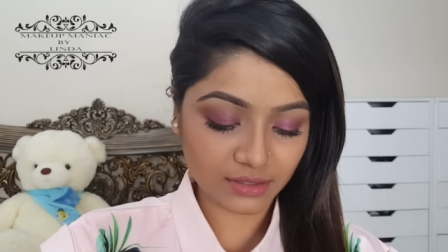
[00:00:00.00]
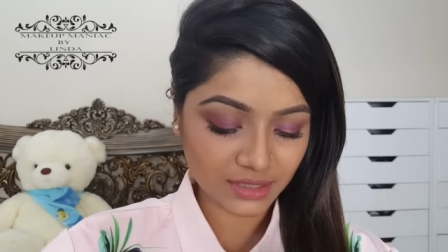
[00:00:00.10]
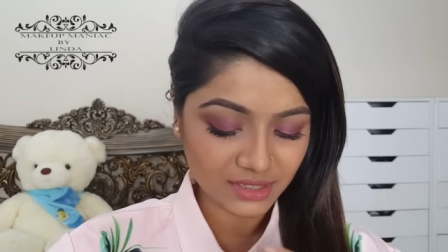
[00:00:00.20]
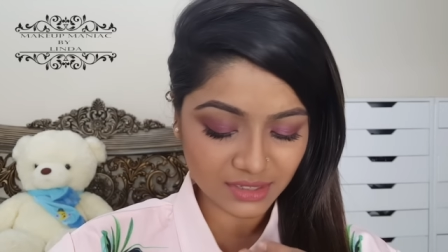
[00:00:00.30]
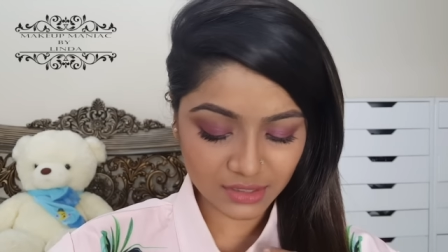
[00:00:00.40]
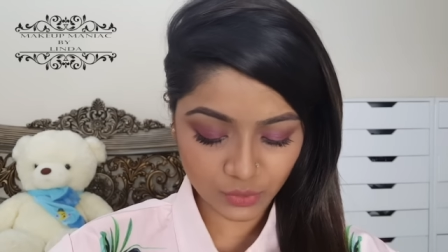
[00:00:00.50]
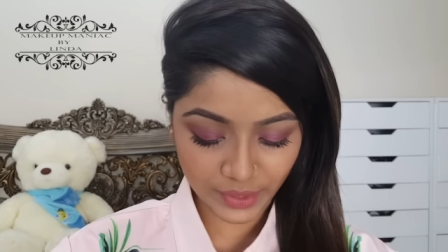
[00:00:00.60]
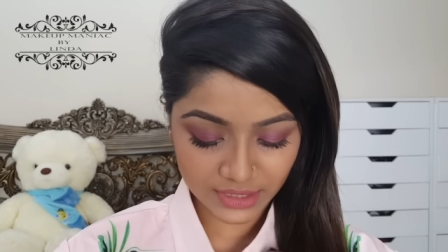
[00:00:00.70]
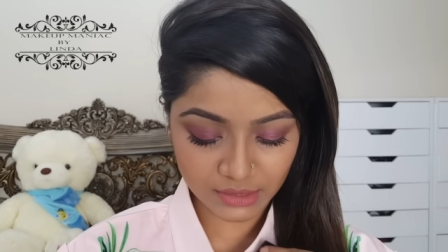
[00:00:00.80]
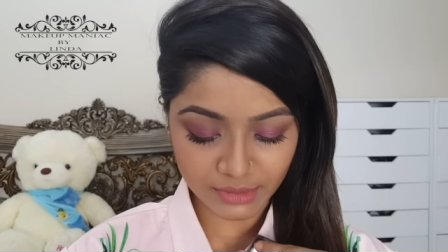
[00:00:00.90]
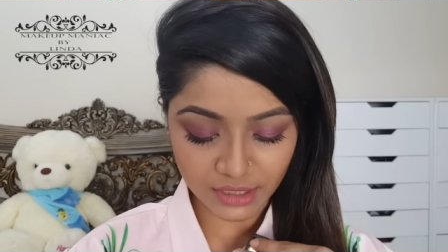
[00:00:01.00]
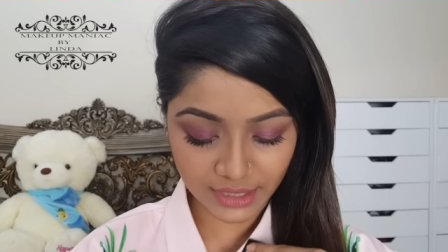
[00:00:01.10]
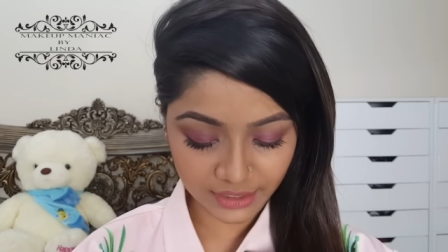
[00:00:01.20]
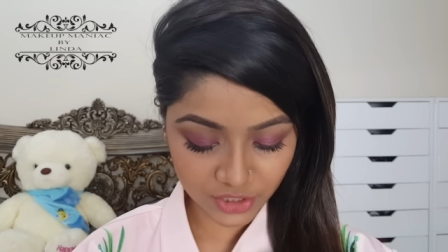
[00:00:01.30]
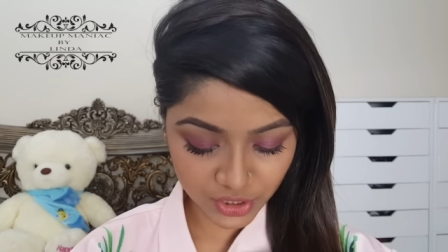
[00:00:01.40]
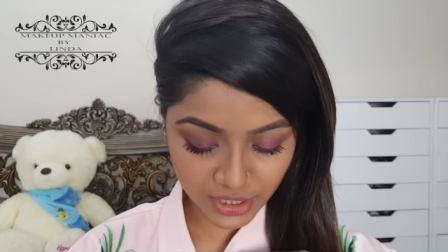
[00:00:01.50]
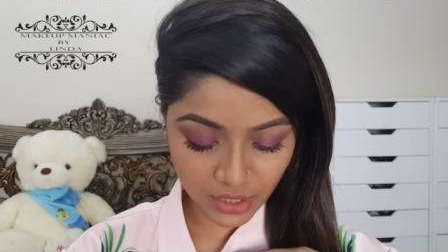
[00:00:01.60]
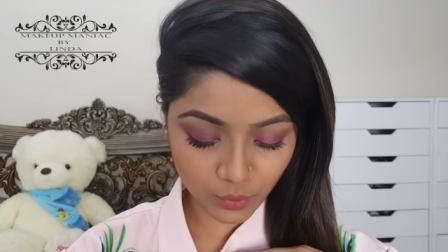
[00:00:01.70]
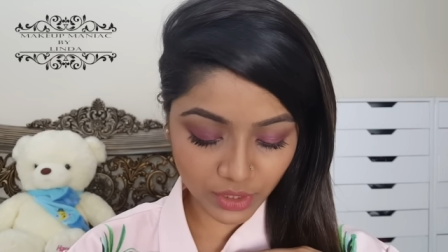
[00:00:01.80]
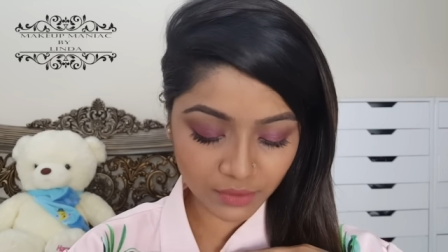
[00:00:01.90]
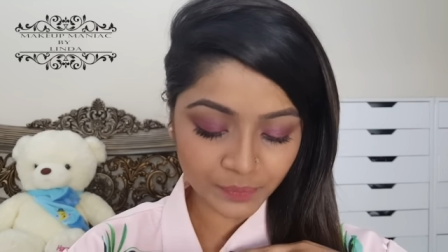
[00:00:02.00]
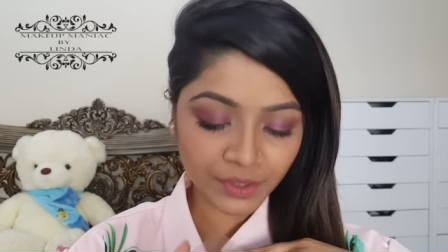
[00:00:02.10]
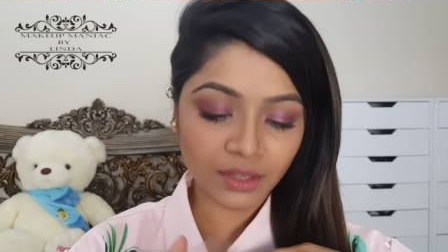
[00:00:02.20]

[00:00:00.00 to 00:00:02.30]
this is quite similar like the Chanel one.